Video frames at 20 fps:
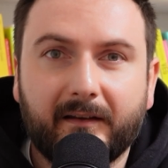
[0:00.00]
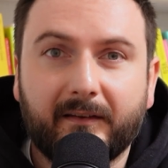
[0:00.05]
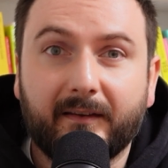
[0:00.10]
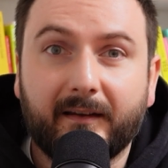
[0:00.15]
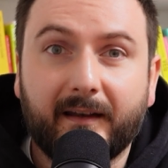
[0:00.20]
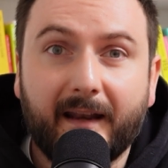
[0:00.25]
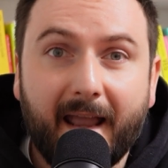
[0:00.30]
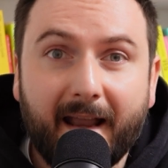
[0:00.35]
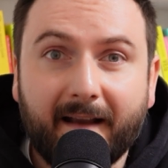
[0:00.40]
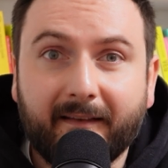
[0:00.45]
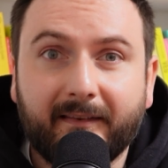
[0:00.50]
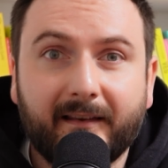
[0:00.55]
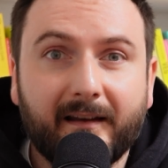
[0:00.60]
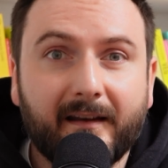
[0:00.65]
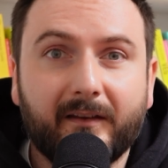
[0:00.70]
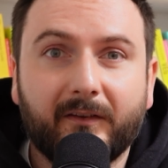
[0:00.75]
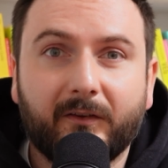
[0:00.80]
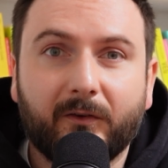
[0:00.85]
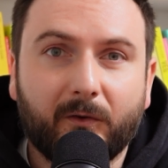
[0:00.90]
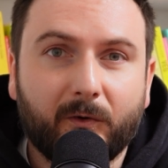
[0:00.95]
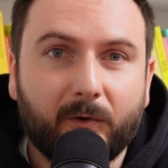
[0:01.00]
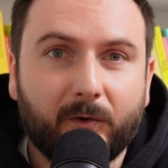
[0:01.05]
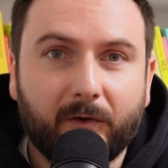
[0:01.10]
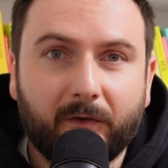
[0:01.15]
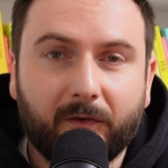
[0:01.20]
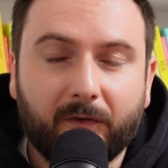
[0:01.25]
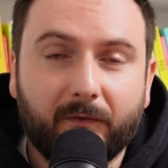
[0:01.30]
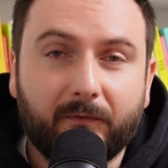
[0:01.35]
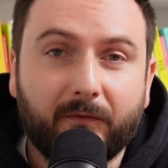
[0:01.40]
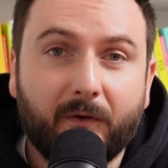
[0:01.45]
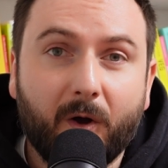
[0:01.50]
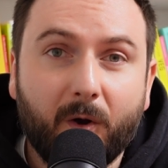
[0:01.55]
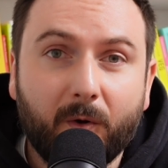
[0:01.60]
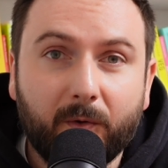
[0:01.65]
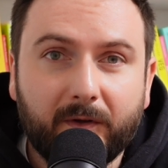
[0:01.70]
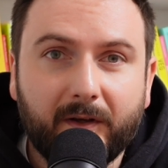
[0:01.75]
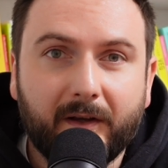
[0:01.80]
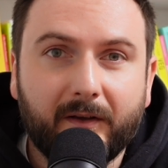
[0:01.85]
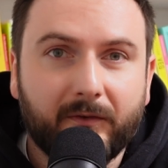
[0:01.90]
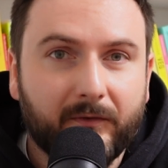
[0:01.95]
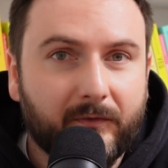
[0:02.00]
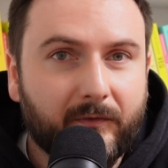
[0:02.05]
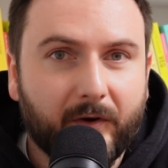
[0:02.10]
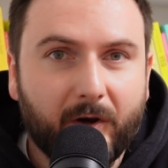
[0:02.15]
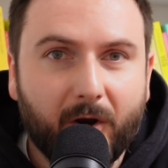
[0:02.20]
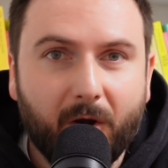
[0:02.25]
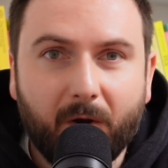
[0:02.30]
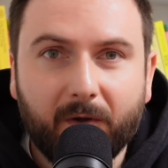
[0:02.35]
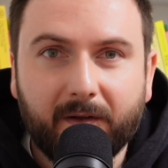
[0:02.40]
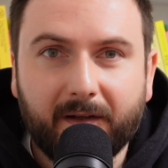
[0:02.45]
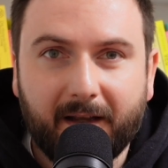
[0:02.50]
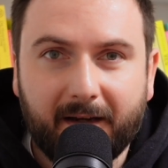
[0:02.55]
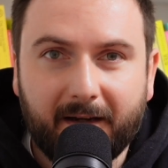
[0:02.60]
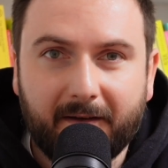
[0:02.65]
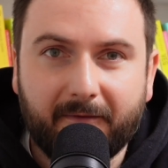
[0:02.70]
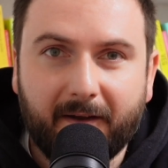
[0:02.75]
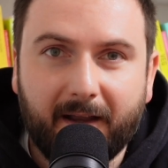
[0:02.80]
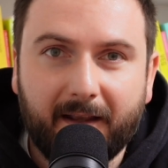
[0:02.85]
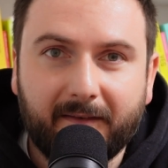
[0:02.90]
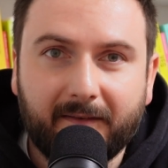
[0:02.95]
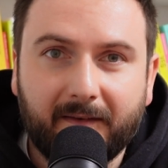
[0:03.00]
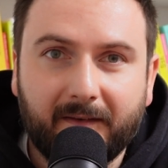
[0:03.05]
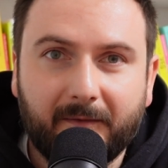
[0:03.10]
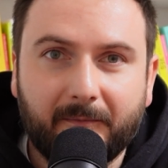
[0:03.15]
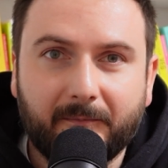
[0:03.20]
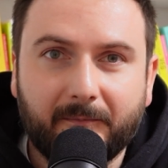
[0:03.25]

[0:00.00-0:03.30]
is an excellent source of audience audience for your online events.